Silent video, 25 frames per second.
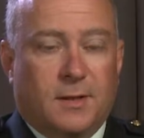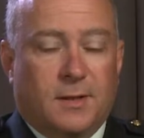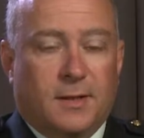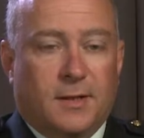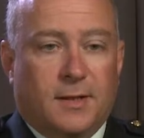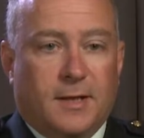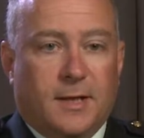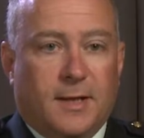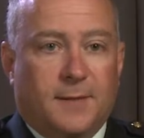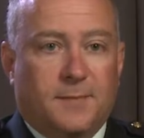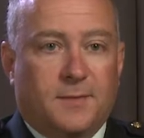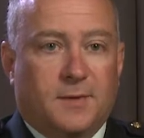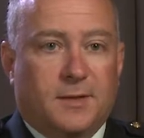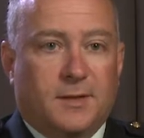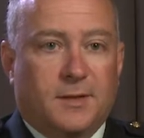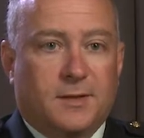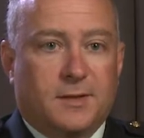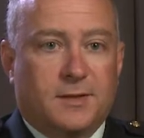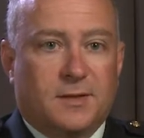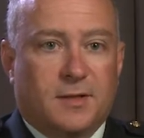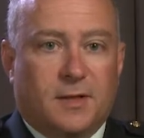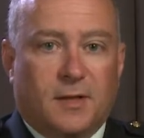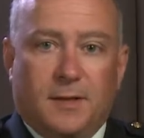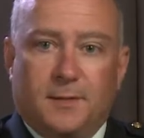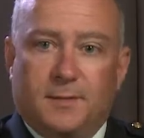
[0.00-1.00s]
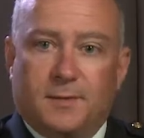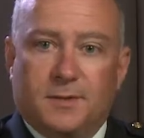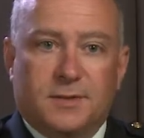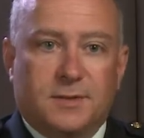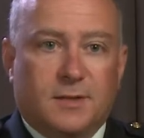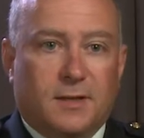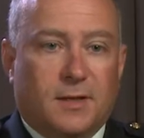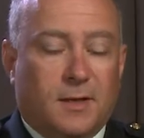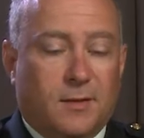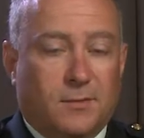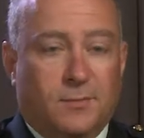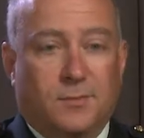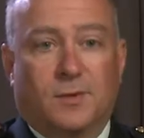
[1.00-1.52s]
captain at the time, and
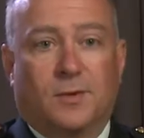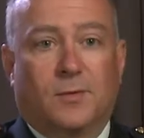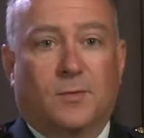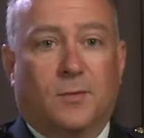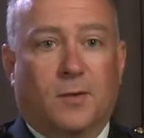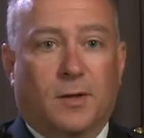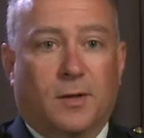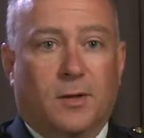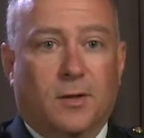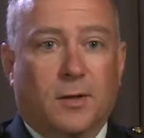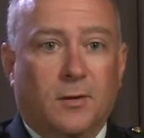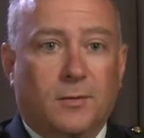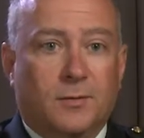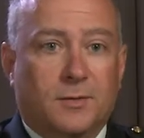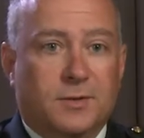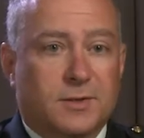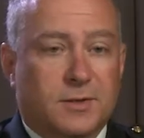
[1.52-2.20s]
said, I really want to go.